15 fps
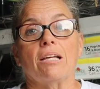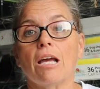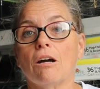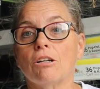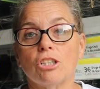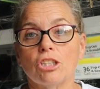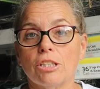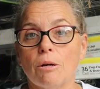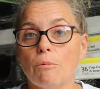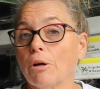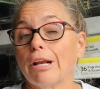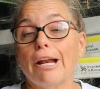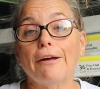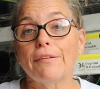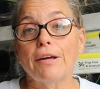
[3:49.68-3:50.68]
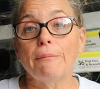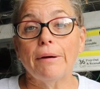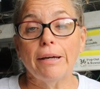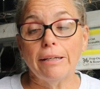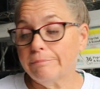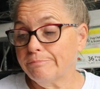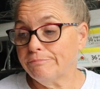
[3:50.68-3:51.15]
yeah, it's just not working out that
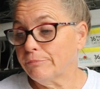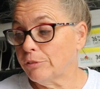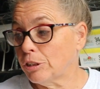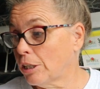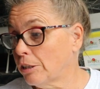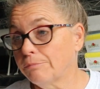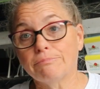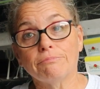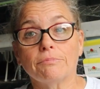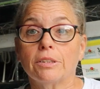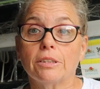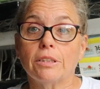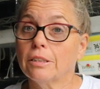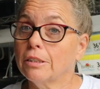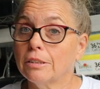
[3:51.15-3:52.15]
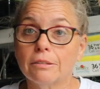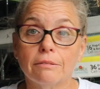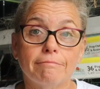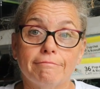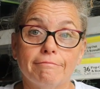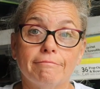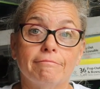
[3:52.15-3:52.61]
way. So
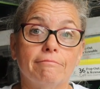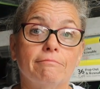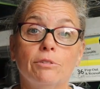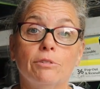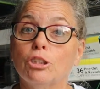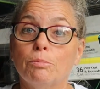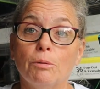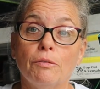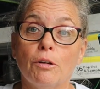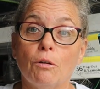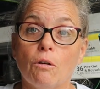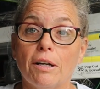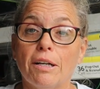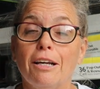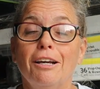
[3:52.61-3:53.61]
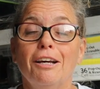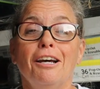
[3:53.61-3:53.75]
we're just moving on.